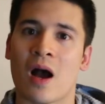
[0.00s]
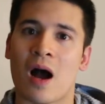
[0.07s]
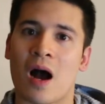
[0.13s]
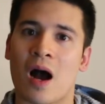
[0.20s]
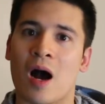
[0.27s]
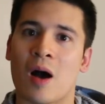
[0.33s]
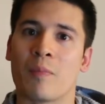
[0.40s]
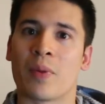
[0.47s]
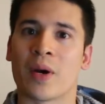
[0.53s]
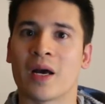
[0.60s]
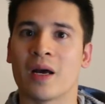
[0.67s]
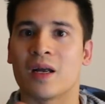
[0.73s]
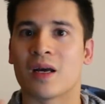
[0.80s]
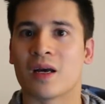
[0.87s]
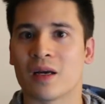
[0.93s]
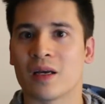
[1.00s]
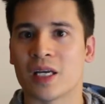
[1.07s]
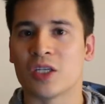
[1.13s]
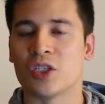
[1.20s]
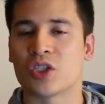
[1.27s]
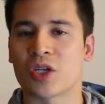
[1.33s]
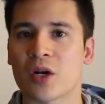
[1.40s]
Uh, but
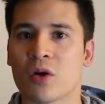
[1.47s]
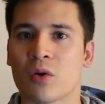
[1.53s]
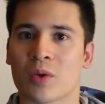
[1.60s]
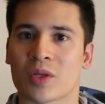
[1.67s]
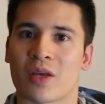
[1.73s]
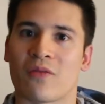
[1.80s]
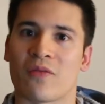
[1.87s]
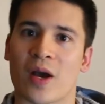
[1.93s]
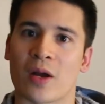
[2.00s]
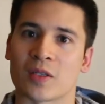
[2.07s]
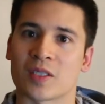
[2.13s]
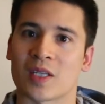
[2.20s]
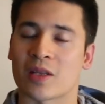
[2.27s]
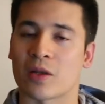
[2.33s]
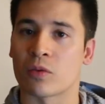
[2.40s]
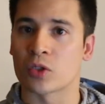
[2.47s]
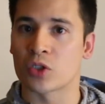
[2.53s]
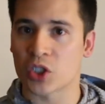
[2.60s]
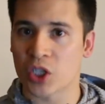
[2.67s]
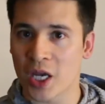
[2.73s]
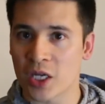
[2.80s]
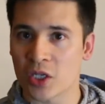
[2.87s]
in general, what they found is that there was
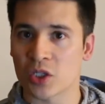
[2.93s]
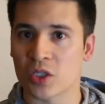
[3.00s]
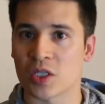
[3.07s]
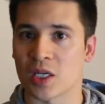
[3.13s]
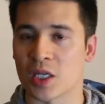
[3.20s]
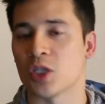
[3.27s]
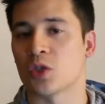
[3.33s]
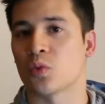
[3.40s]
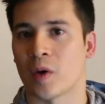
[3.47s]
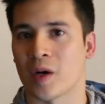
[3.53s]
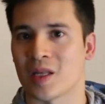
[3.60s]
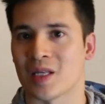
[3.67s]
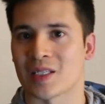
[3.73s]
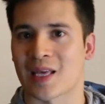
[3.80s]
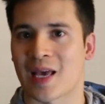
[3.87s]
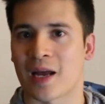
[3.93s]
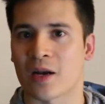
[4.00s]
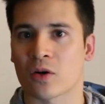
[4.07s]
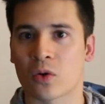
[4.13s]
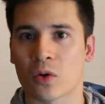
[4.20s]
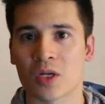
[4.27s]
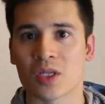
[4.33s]
changes in each one of these
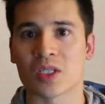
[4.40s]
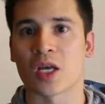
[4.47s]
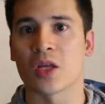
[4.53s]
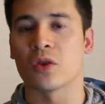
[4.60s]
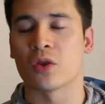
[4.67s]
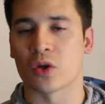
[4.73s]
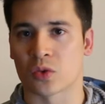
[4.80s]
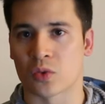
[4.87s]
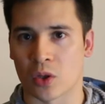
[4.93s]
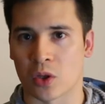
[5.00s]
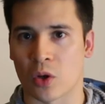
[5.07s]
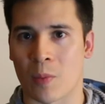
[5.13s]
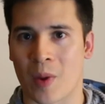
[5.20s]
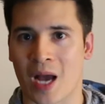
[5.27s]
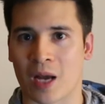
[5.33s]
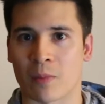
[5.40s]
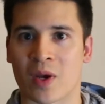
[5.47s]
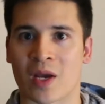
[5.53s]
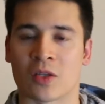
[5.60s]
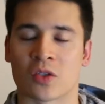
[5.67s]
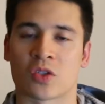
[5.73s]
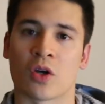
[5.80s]
categories in those with low back
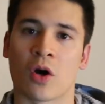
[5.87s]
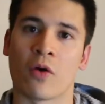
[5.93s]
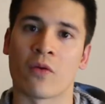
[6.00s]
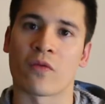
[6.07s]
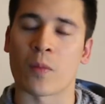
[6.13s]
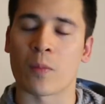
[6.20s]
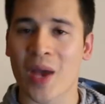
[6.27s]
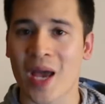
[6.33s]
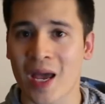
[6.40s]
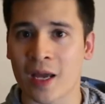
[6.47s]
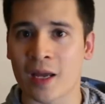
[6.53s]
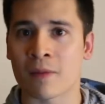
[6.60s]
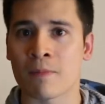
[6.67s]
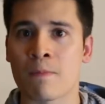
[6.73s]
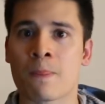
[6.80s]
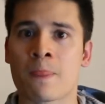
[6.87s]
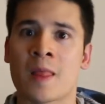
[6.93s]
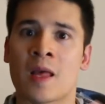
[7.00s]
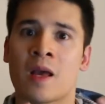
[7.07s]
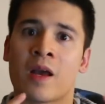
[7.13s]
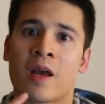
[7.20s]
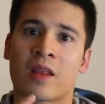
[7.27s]
pain. So for pain,
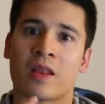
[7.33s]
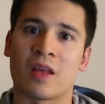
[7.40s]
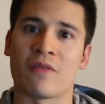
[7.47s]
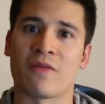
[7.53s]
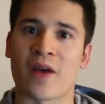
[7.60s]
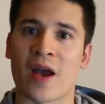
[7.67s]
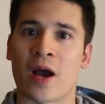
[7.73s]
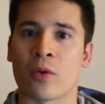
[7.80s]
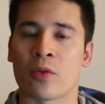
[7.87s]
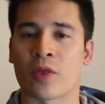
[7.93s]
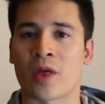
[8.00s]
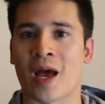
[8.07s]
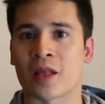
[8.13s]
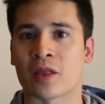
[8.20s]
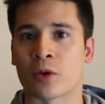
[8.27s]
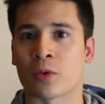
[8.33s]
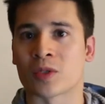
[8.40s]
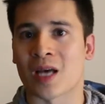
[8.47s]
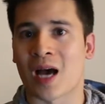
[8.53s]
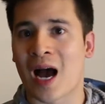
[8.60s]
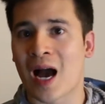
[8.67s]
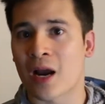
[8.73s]
they found that there was
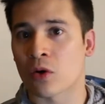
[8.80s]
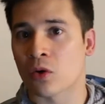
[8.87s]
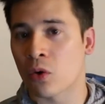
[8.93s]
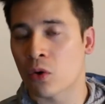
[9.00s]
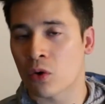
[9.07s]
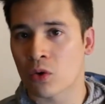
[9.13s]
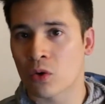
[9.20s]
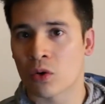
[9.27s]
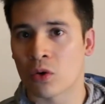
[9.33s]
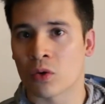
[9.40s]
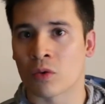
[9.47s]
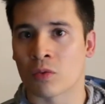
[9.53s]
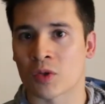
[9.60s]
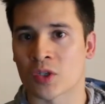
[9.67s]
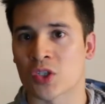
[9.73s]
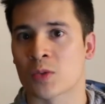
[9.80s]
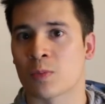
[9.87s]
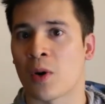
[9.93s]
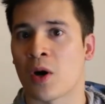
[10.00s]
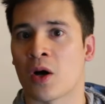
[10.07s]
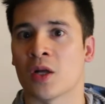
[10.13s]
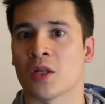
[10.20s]
a higher cortical
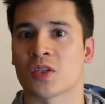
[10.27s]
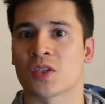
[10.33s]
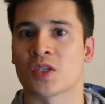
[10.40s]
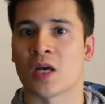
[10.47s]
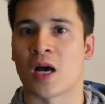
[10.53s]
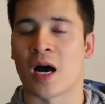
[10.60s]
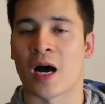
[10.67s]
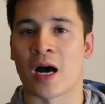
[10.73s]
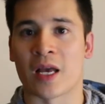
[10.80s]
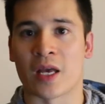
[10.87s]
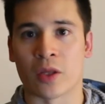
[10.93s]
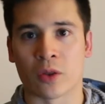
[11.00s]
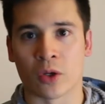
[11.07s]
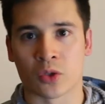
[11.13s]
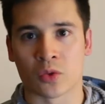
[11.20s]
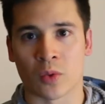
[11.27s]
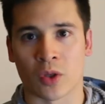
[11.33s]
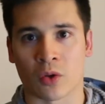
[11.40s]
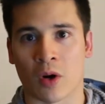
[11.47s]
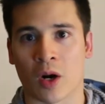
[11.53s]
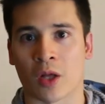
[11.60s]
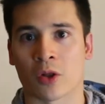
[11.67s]
response uh, in those with
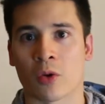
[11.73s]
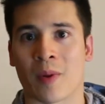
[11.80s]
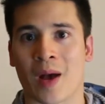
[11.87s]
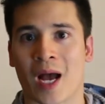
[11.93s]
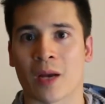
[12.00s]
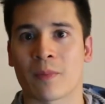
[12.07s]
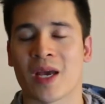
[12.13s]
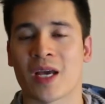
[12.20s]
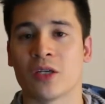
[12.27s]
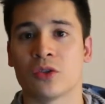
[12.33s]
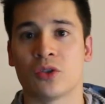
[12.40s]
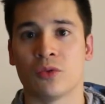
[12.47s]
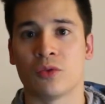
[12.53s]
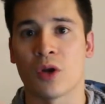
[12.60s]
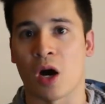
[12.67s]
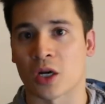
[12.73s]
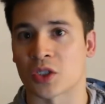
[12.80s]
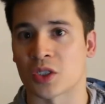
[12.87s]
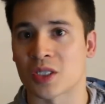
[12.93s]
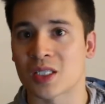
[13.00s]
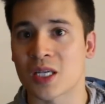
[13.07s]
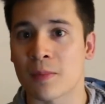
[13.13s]
chronic low back pain to
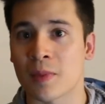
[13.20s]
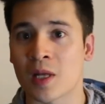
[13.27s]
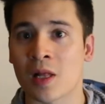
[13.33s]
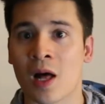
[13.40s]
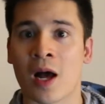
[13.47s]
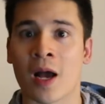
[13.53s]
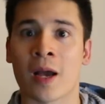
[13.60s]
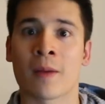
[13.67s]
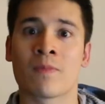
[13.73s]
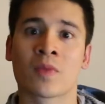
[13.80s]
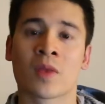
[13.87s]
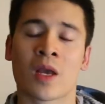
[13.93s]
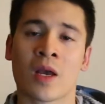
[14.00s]
noxious stimuli.